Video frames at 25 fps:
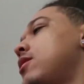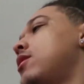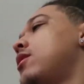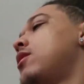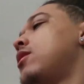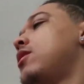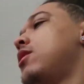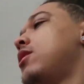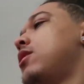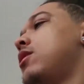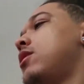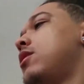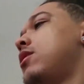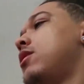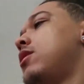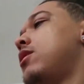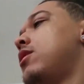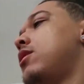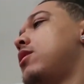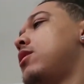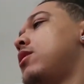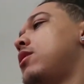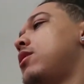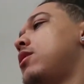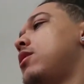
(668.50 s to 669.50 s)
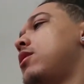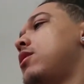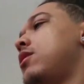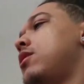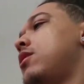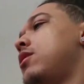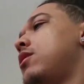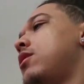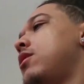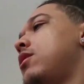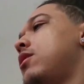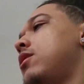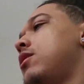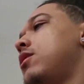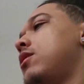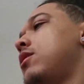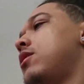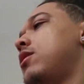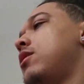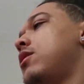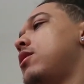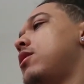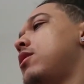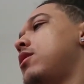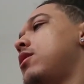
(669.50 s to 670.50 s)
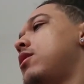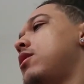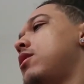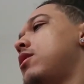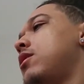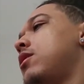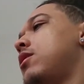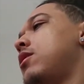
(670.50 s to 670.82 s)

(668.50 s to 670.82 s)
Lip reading: [no speech]